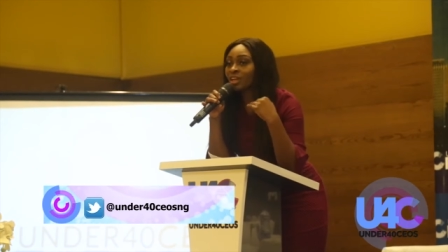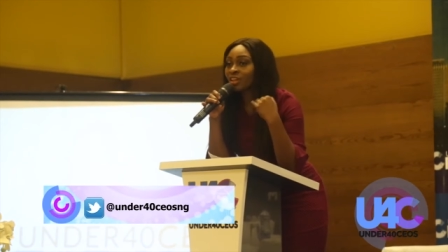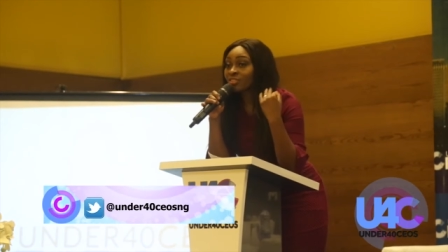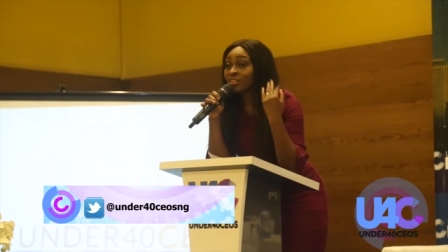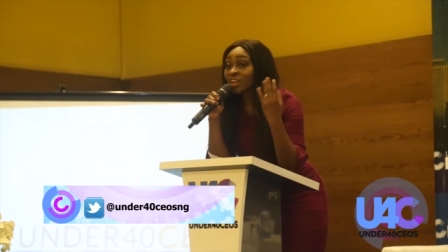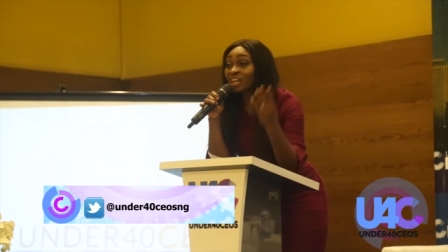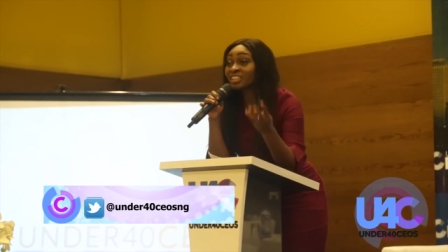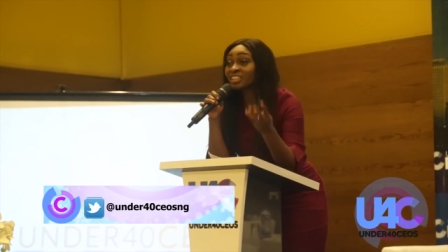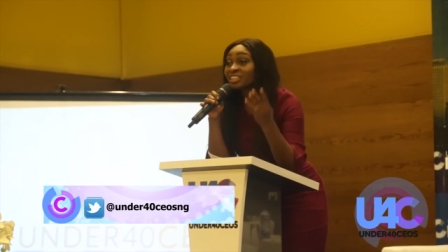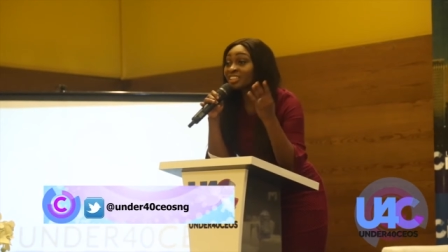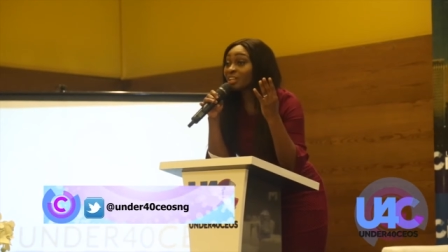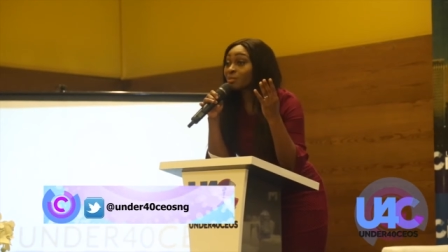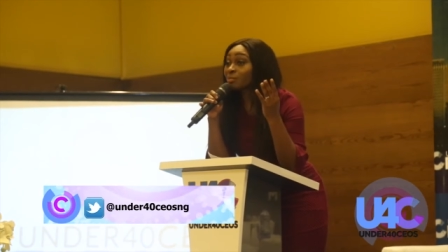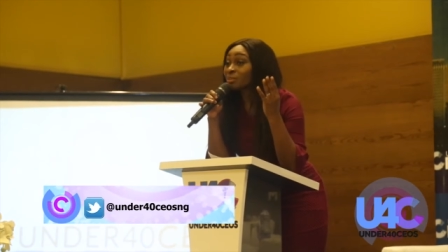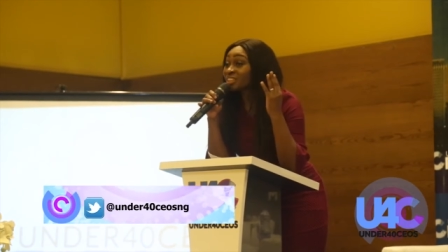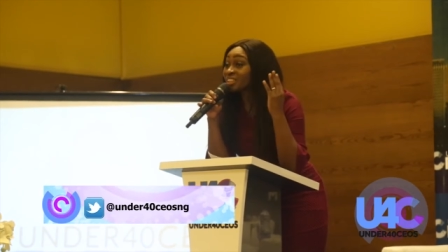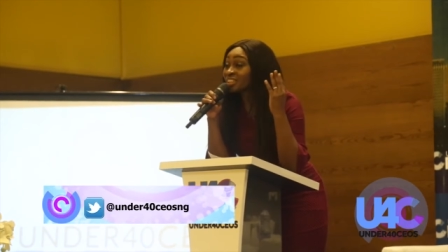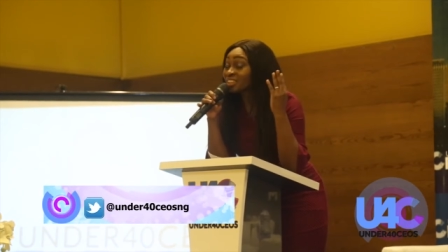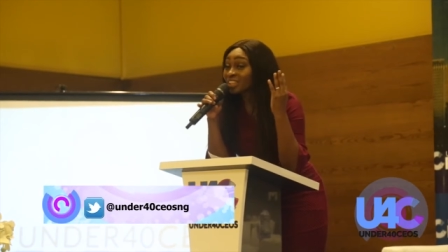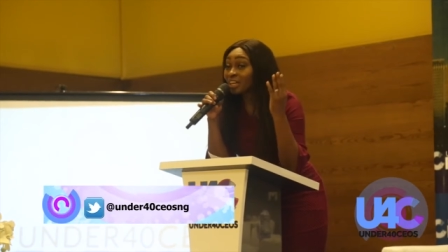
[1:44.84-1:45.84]
Thursday
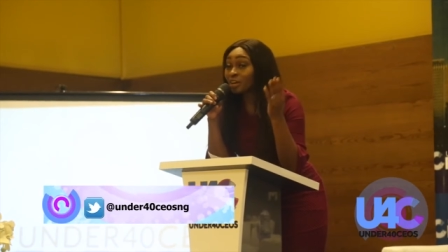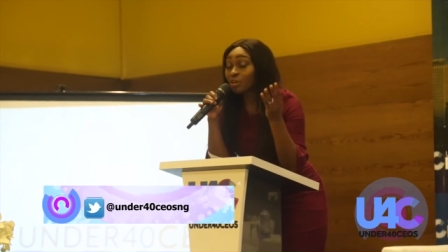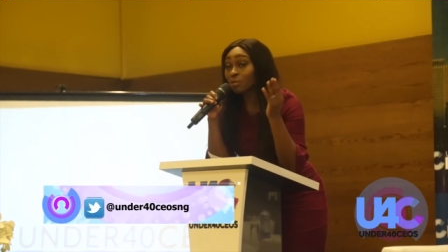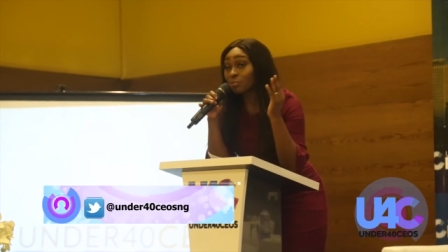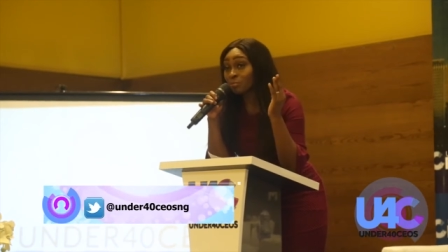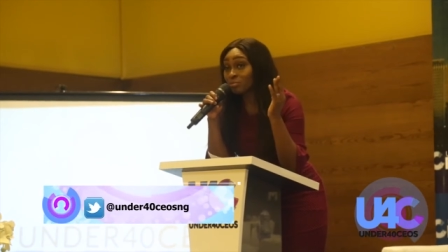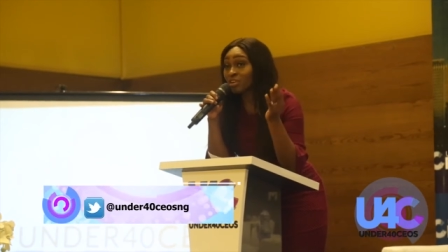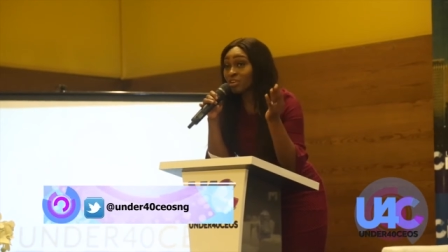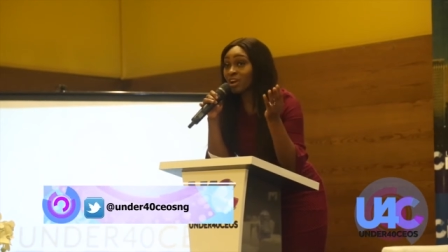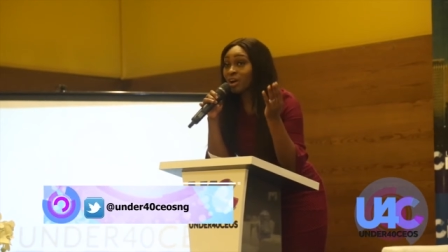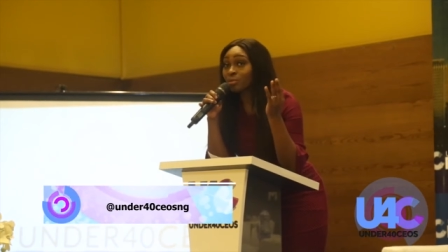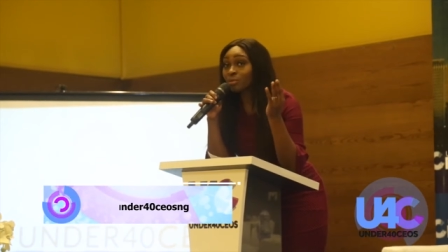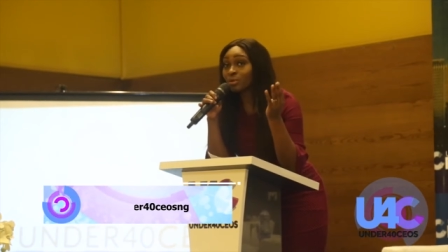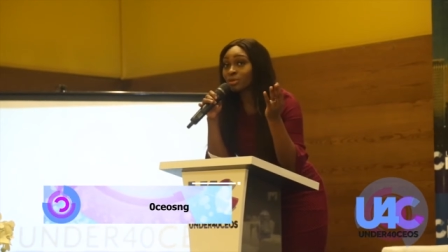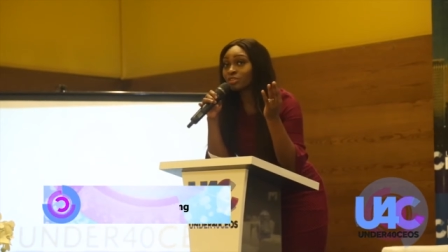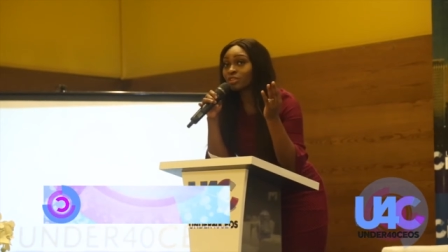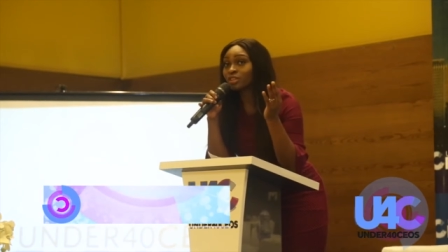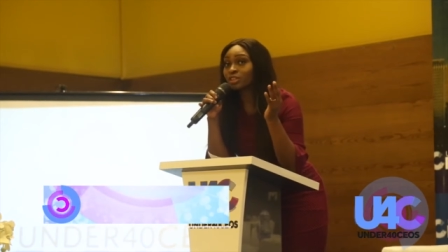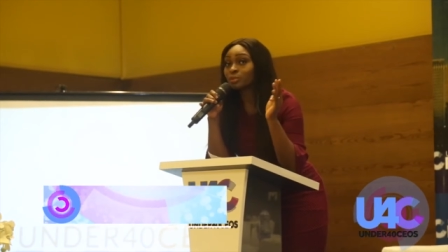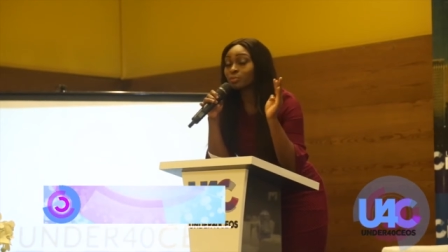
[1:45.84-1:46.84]
was the second prayer
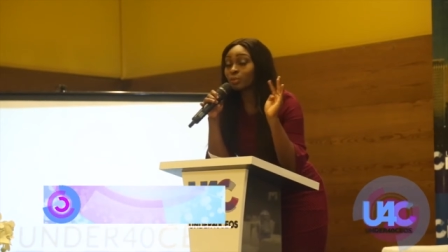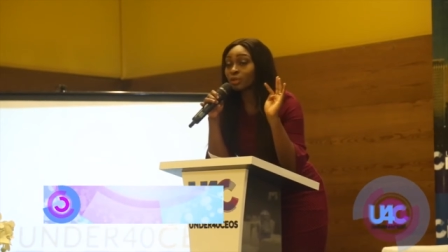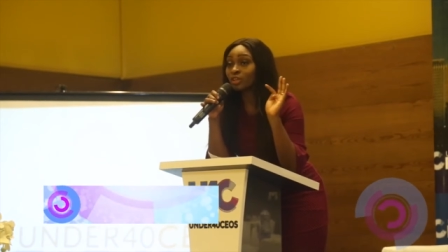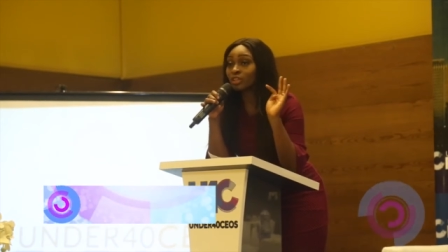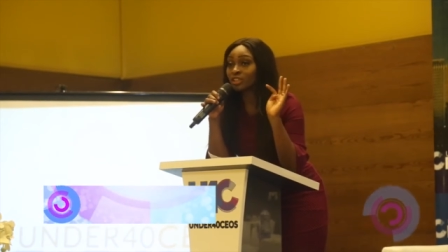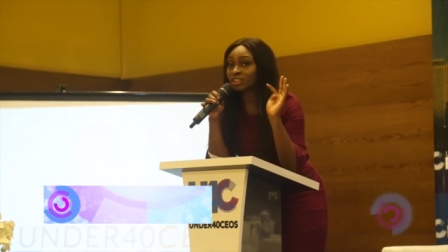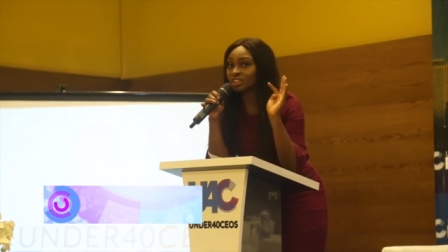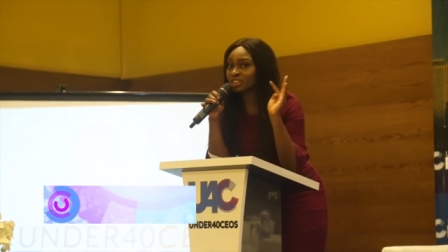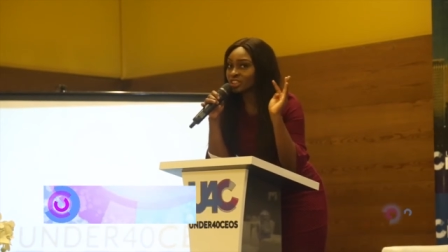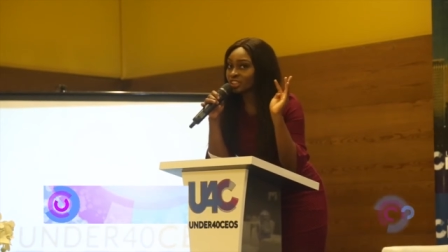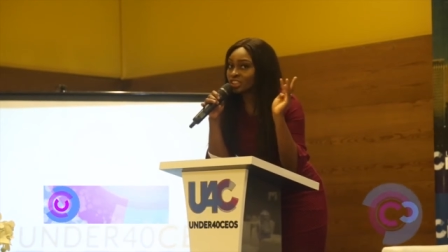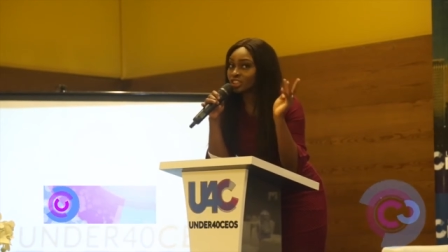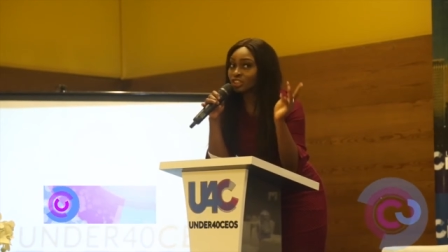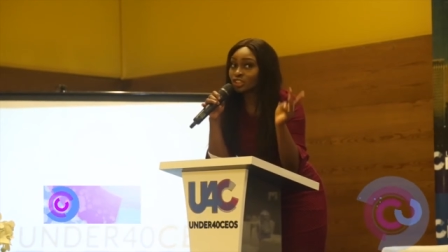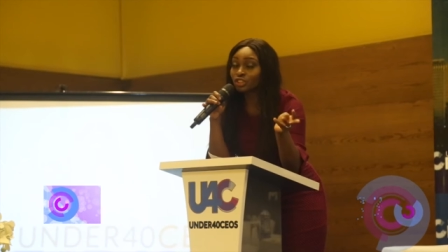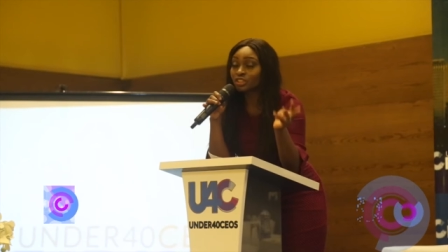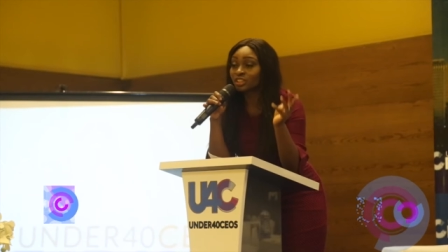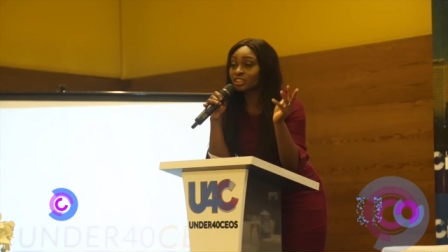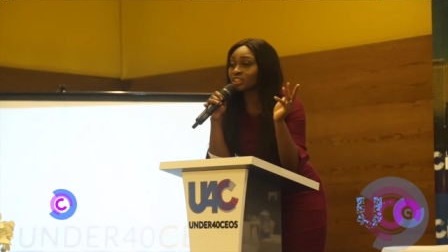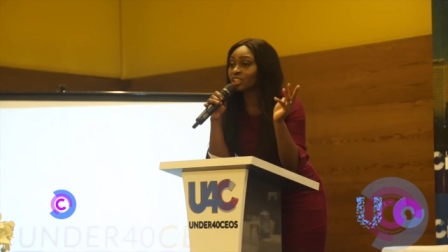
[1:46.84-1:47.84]
warriors, because the
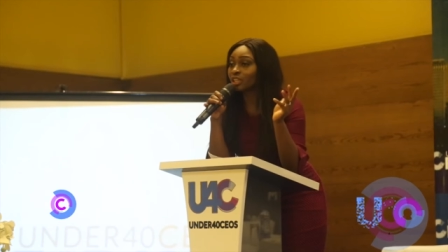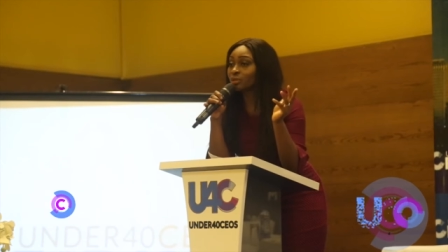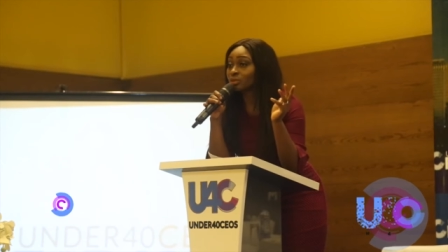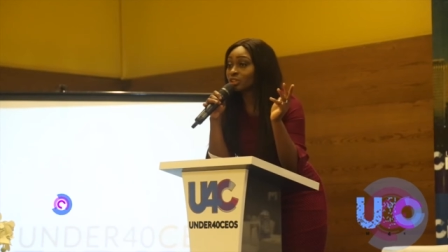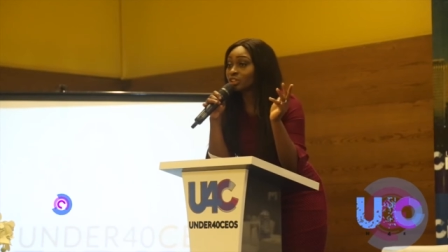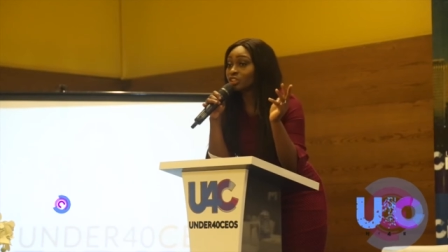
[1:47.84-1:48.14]
Tuesday